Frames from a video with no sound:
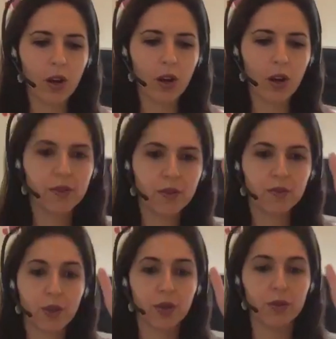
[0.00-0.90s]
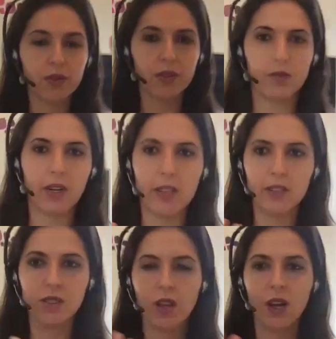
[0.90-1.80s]
different roads, right?
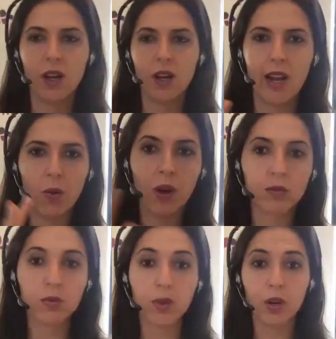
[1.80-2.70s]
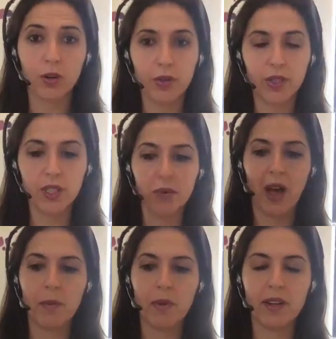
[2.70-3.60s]
There's not any one road to
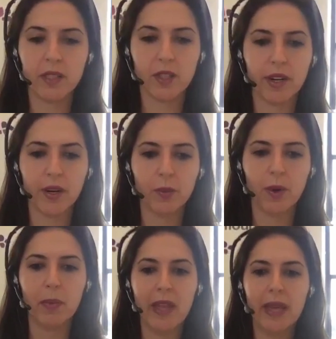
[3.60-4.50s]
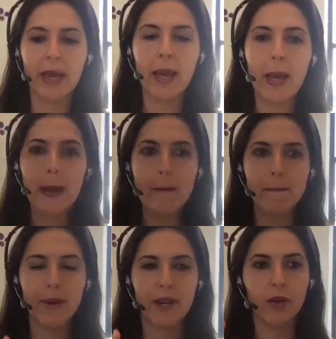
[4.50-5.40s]
happiness and greater well-being,
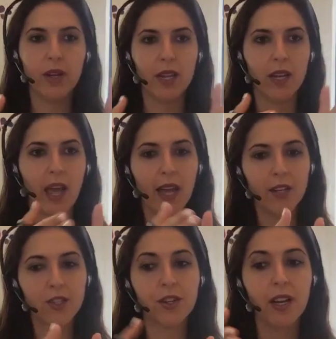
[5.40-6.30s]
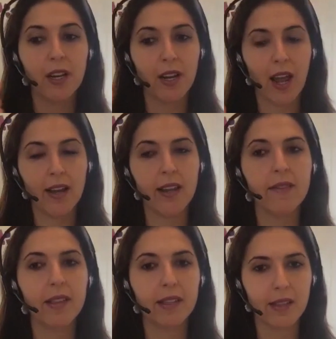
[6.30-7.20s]
but you can enter in at any of
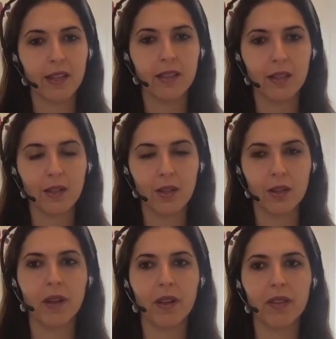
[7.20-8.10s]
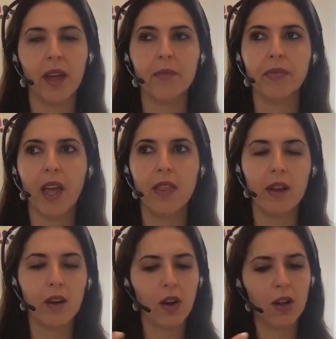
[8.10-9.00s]
these things and you can build them, and
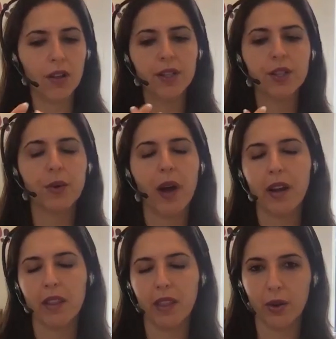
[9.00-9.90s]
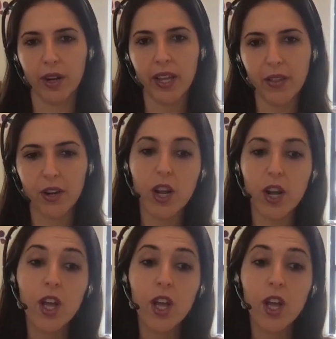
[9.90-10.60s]
they're all intertwined and they go together.